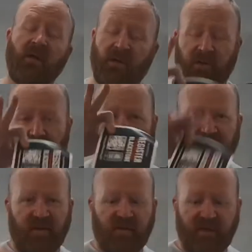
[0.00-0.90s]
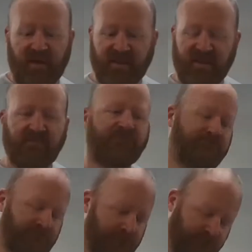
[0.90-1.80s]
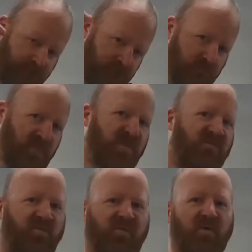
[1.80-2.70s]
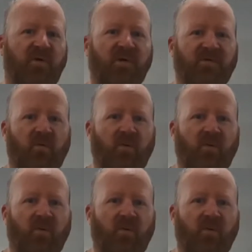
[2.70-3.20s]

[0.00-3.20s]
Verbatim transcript: Another great thing with this, two years of